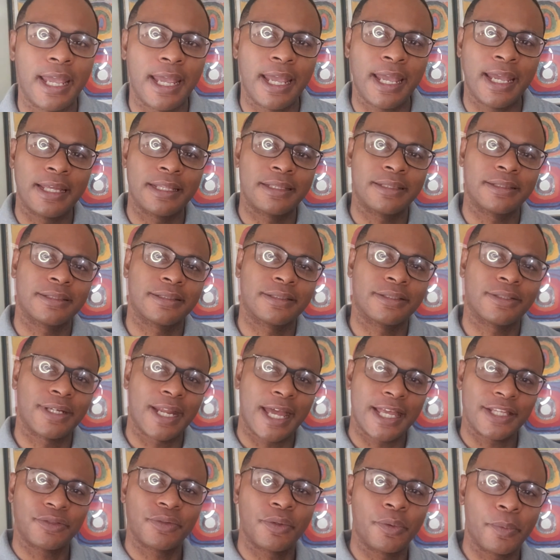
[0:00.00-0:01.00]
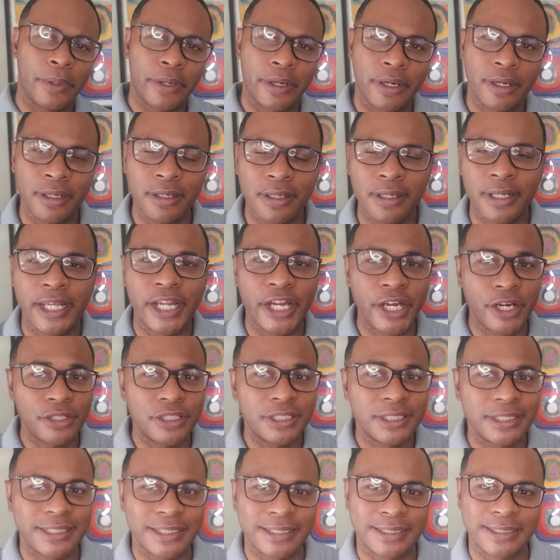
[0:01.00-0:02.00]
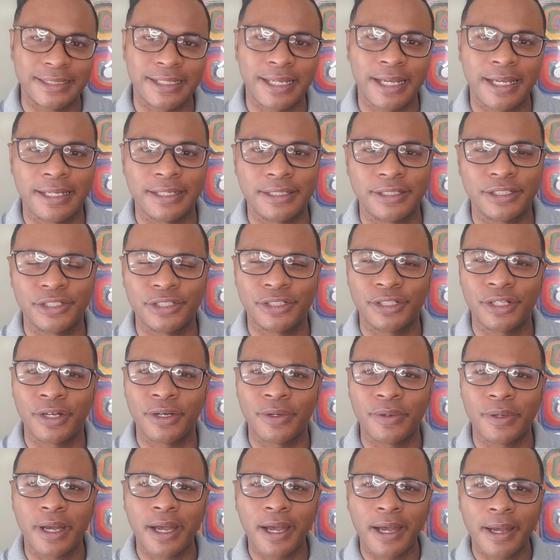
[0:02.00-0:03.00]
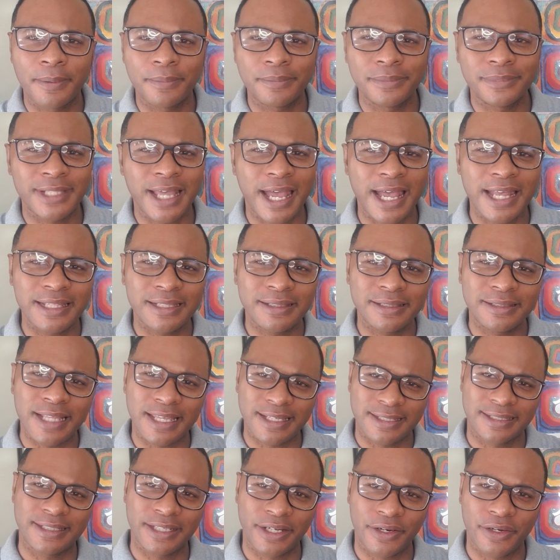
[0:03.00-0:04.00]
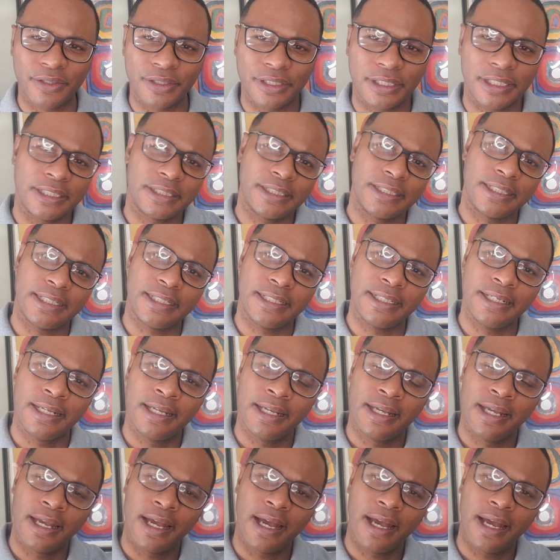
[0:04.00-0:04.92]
And so that's what we're here to discuss, you know, not necessarily the